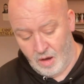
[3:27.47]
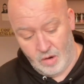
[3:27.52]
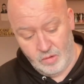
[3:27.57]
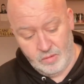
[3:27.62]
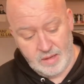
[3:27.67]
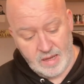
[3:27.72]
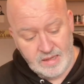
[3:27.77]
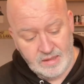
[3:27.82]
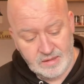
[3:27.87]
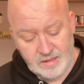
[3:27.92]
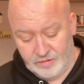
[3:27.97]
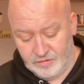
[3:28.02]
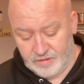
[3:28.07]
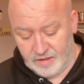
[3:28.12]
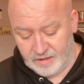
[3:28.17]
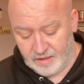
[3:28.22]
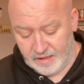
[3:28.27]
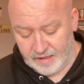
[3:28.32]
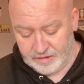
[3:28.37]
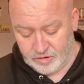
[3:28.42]
Okay,
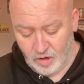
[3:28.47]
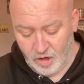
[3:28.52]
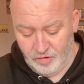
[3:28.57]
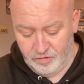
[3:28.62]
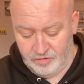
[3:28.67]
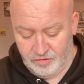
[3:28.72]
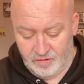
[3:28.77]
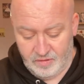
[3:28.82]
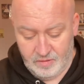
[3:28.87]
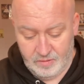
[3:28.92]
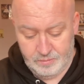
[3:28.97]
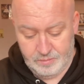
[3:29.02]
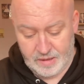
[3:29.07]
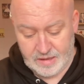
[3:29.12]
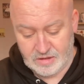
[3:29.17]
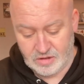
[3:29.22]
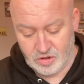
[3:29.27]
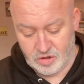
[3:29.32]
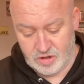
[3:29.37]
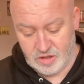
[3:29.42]
lifting the lid off
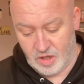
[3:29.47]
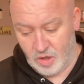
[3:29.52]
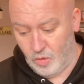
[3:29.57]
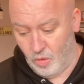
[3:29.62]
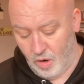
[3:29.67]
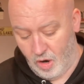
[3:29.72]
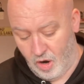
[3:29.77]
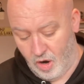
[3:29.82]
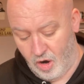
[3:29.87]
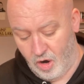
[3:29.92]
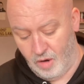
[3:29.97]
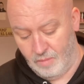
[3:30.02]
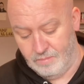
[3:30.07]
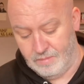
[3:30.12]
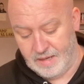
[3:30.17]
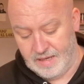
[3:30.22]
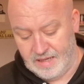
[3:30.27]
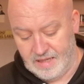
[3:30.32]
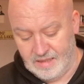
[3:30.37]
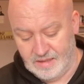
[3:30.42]
brings us to our
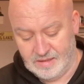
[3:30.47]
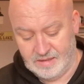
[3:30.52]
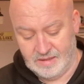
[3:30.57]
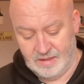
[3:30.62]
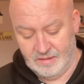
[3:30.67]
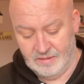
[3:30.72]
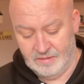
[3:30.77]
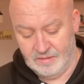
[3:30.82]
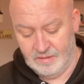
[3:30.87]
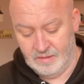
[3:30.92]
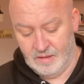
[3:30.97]
minis.